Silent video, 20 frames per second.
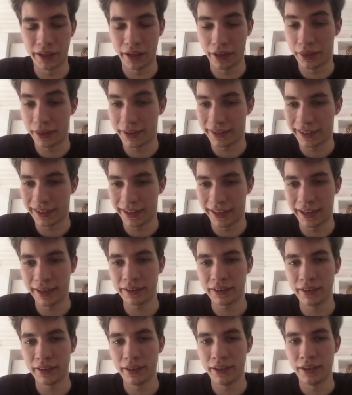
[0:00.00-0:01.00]
theta
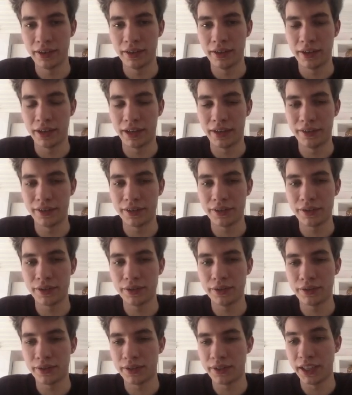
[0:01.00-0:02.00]
hat. And this
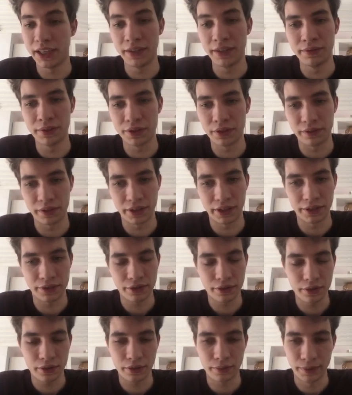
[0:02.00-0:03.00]
uses the inverse of a tensor,